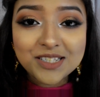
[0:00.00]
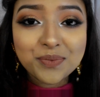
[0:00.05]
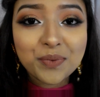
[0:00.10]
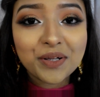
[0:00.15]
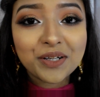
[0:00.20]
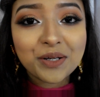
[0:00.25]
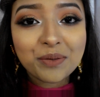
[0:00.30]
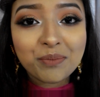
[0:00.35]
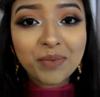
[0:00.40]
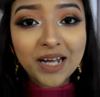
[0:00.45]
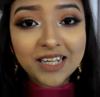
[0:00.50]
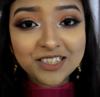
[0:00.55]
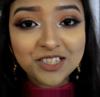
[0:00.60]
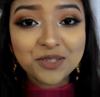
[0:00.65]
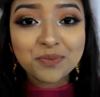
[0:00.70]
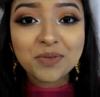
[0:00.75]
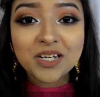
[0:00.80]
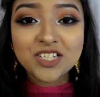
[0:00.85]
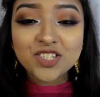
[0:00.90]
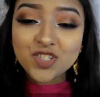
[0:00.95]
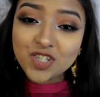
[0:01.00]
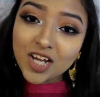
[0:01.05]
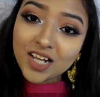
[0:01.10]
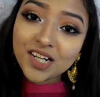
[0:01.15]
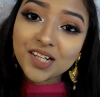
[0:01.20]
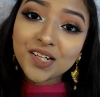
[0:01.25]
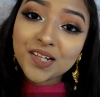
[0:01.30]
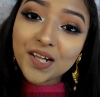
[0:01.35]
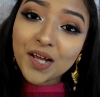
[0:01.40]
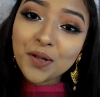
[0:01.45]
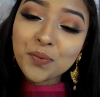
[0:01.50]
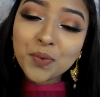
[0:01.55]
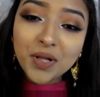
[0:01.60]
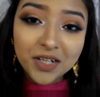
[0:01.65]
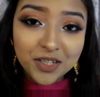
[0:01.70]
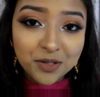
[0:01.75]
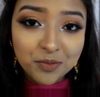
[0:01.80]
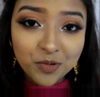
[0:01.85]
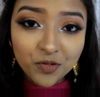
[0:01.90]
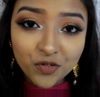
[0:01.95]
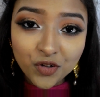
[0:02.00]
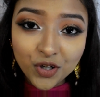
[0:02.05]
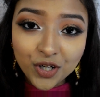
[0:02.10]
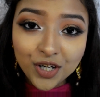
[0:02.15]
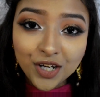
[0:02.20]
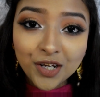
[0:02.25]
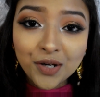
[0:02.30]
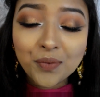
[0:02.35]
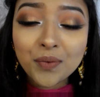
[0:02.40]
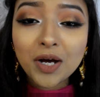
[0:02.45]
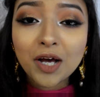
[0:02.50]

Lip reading: welcome back to my channel, and welcome if you're new.